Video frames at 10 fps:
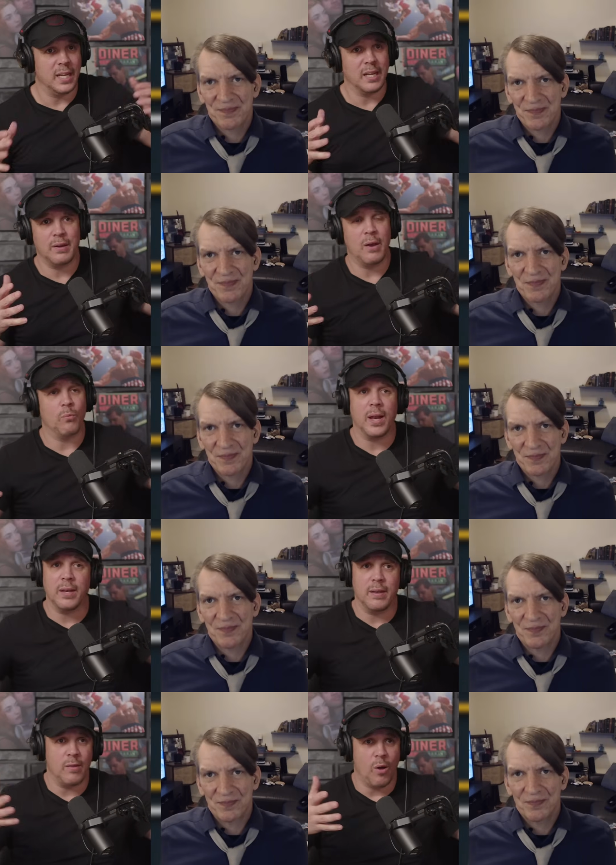Speaker 1: and and
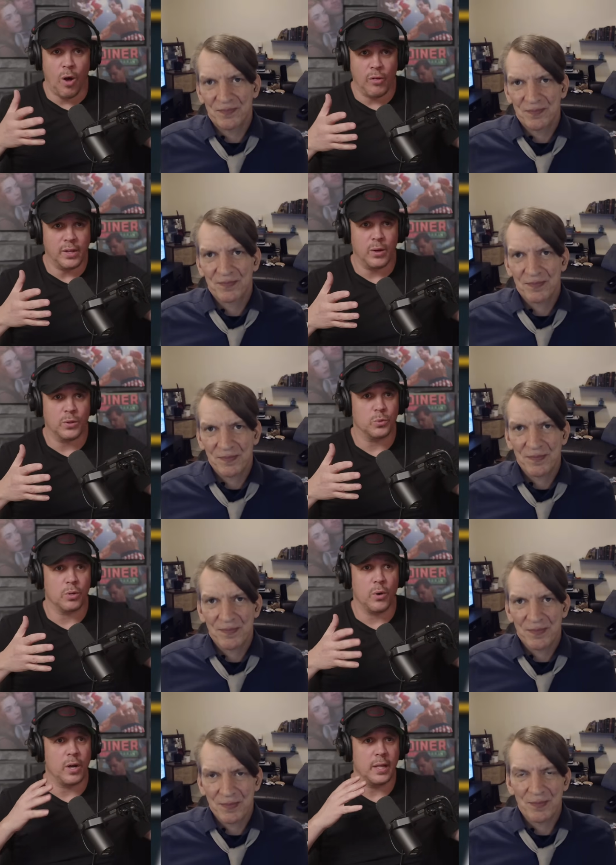when all the hearings were
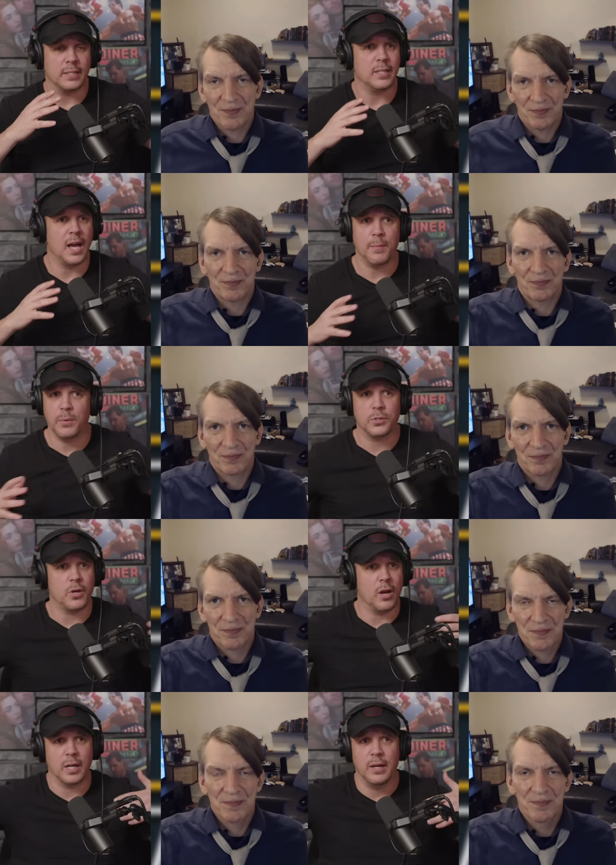going on at the time, he was
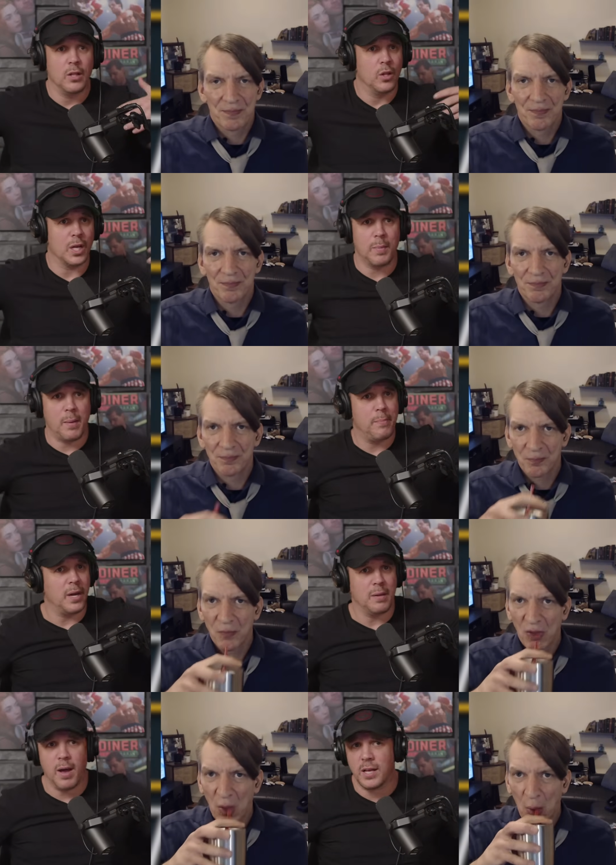talking. Look at my
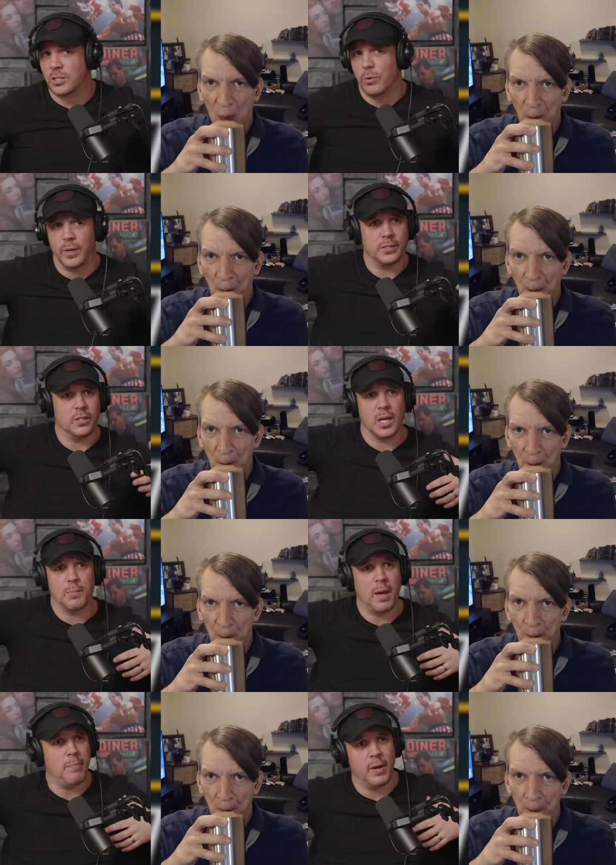buddy Moskowitz. Look at
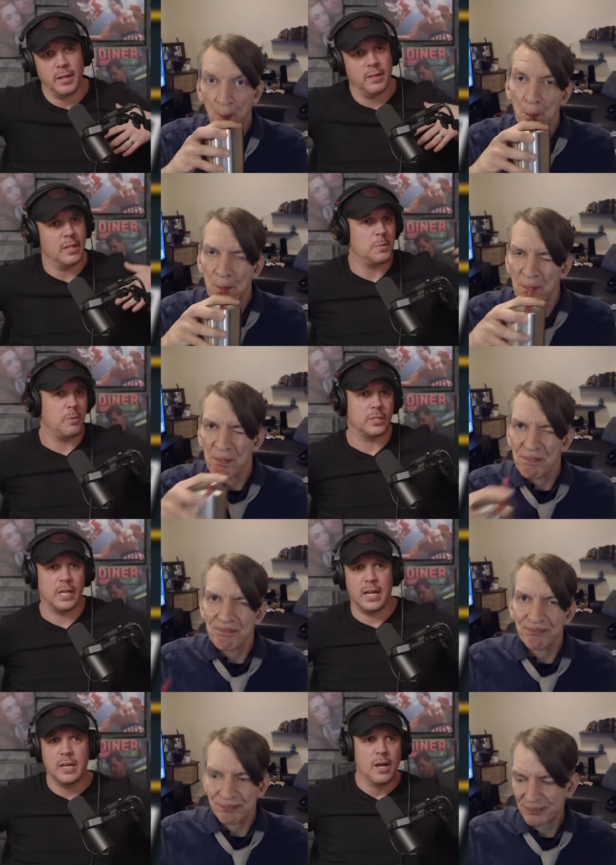my buddy this person,
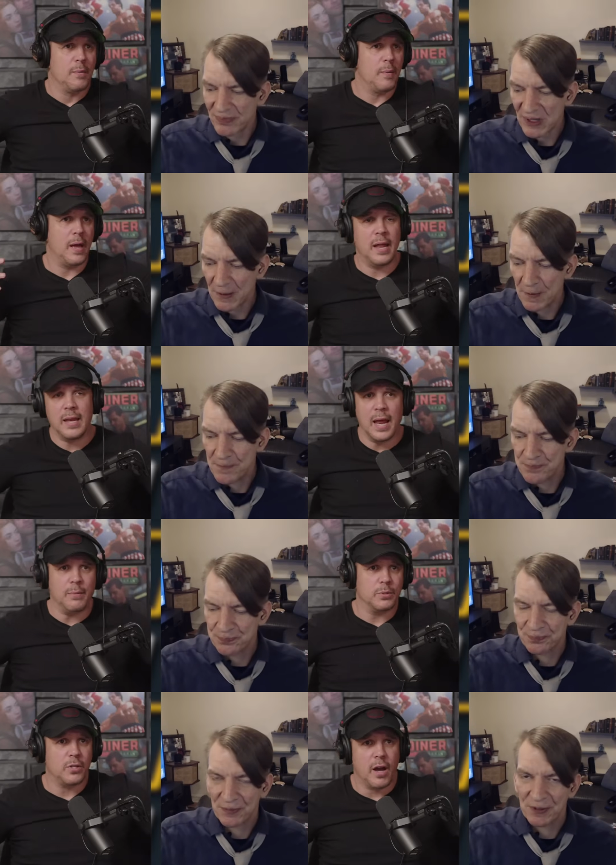and and and he
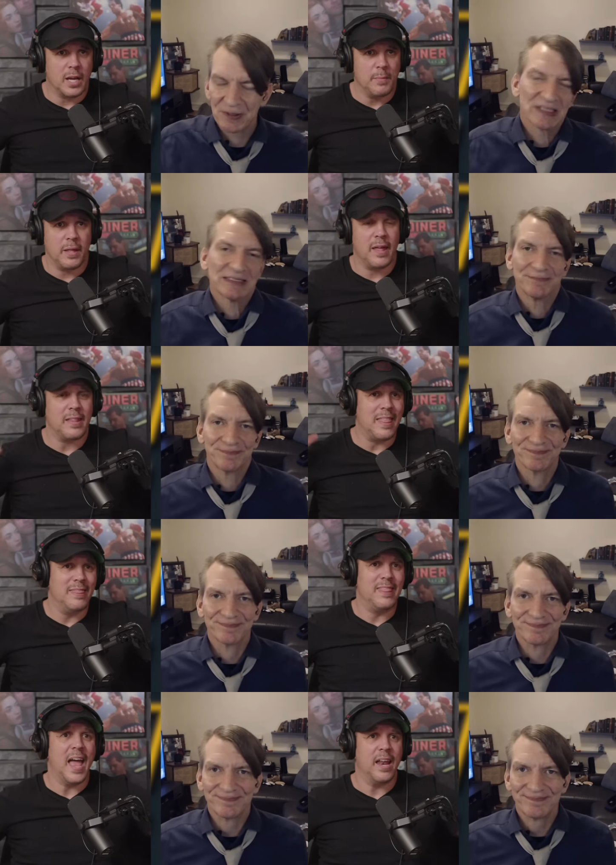was talking about that. And
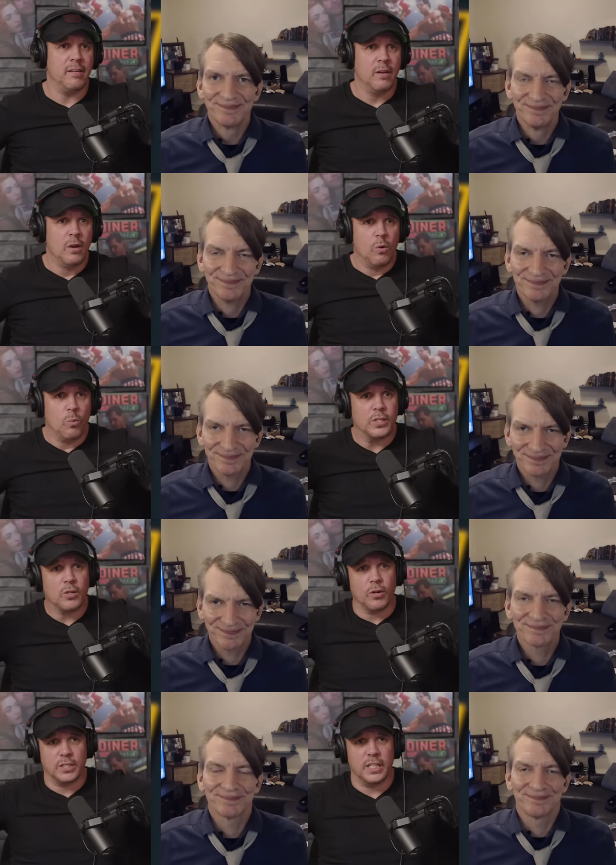then once
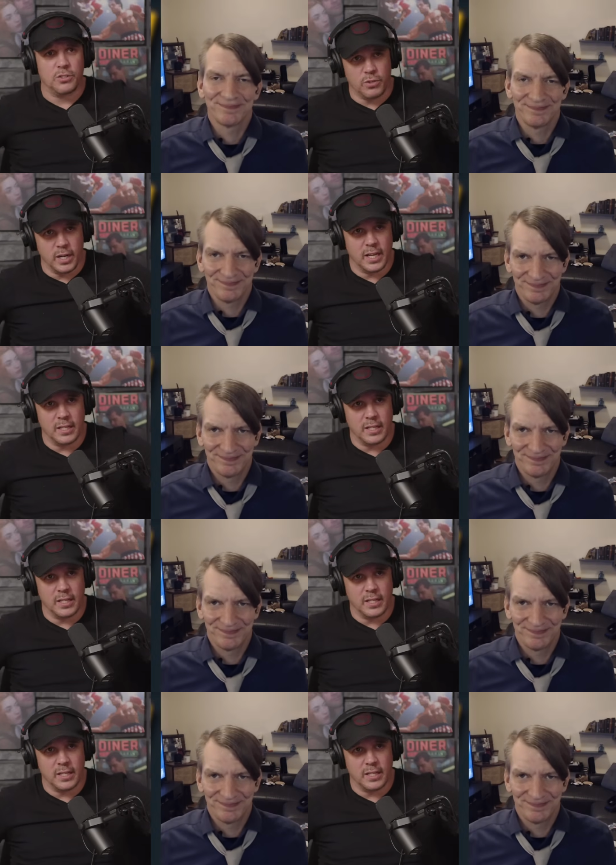Garcia tried to get the